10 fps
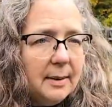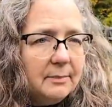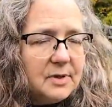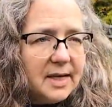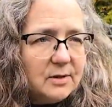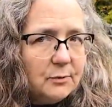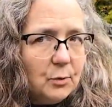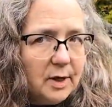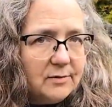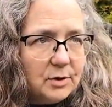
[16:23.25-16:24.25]
Um, so
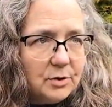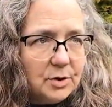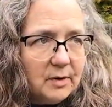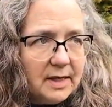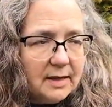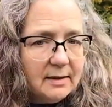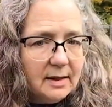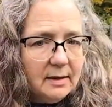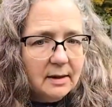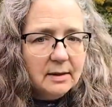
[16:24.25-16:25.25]
that's four I've told you, right?
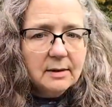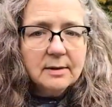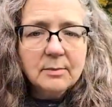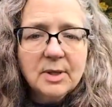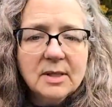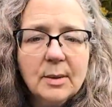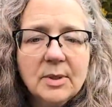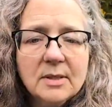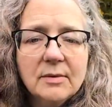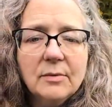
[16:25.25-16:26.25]
I think.
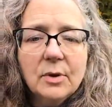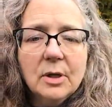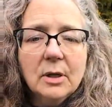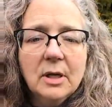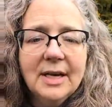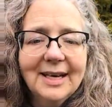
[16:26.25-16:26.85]
Somebody tell me, is that four?